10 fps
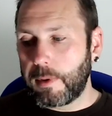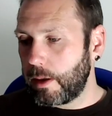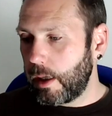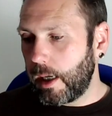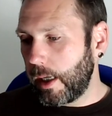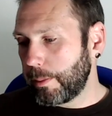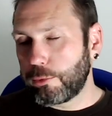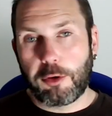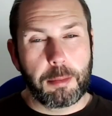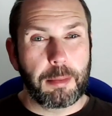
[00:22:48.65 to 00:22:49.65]
I
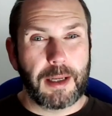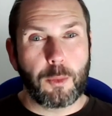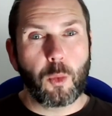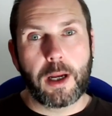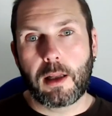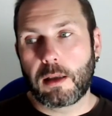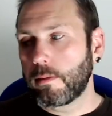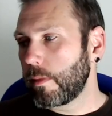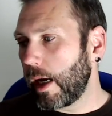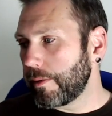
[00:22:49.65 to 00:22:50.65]
probably will
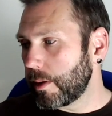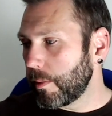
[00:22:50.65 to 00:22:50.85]
have some